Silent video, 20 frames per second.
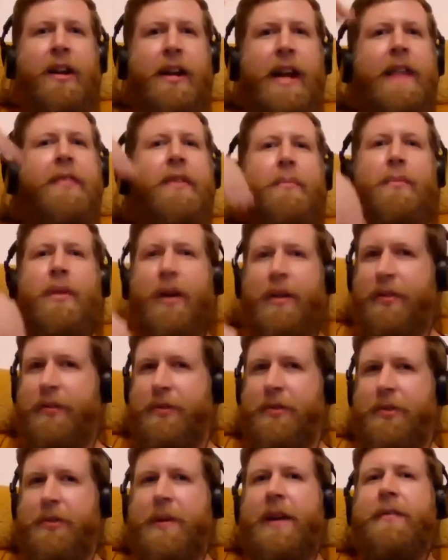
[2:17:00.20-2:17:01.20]
let them run
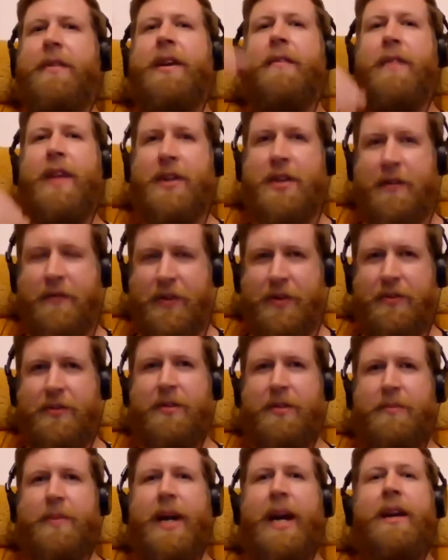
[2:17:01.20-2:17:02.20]
through, even if they're difficult
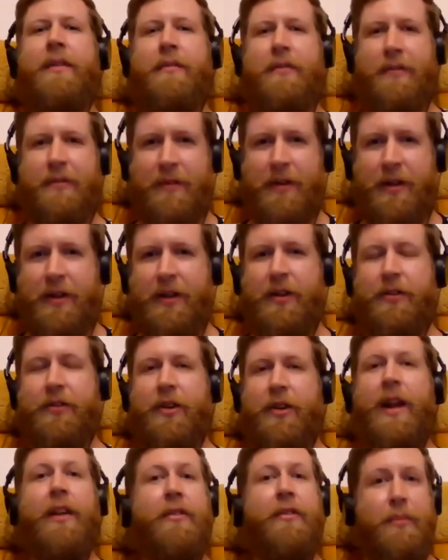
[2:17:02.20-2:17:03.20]
and painful. So
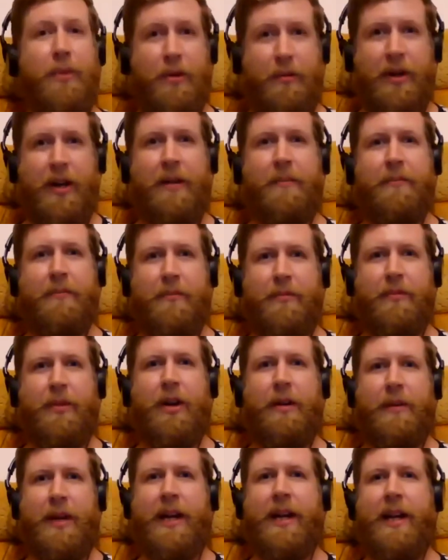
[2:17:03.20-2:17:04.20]
that's more what I'm what
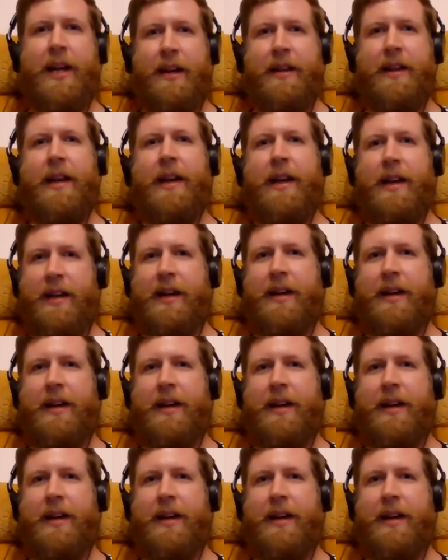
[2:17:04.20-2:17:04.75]
I'm getting at there.